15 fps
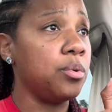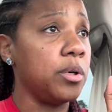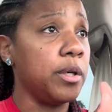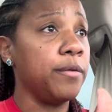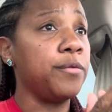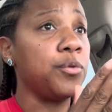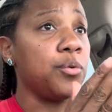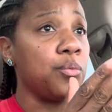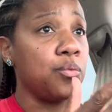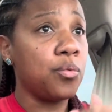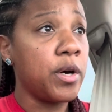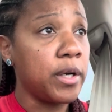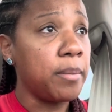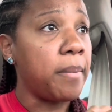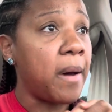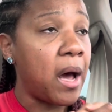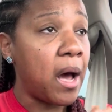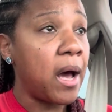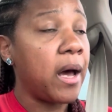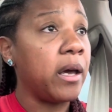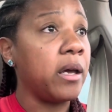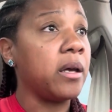if you want to
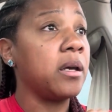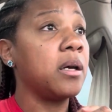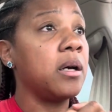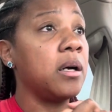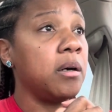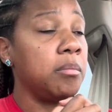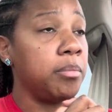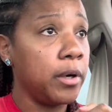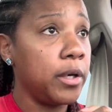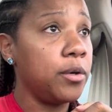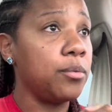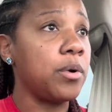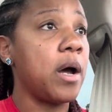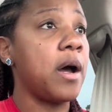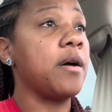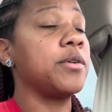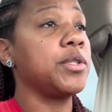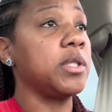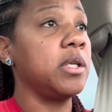buy a brand new house,